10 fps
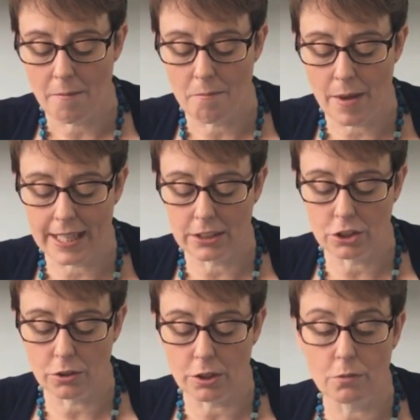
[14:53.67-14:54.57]
make
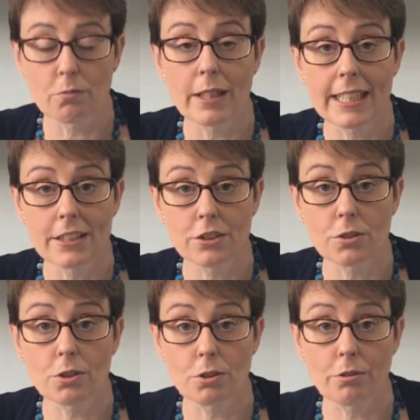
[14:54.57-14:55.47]
sure you really
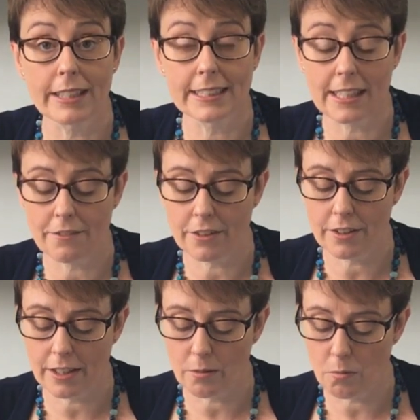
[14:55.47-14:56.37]
do crease
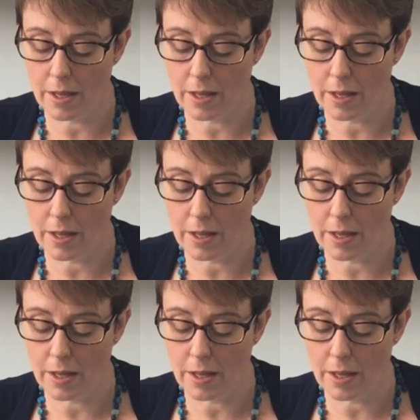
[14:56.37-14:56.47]
everything